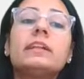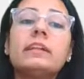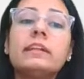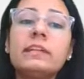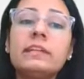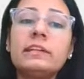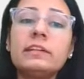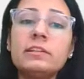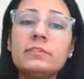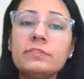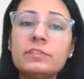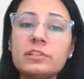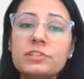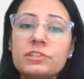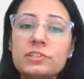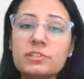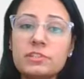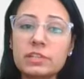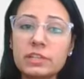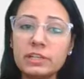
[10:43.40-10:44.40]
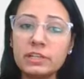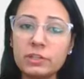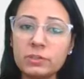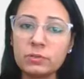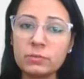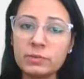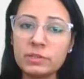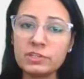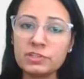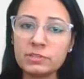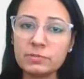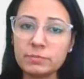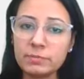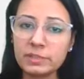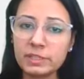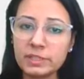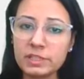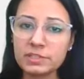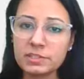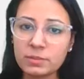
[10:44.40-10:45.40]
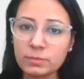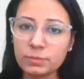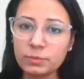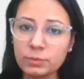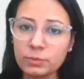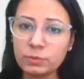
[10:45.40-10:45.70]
Clinical features, incubation period is up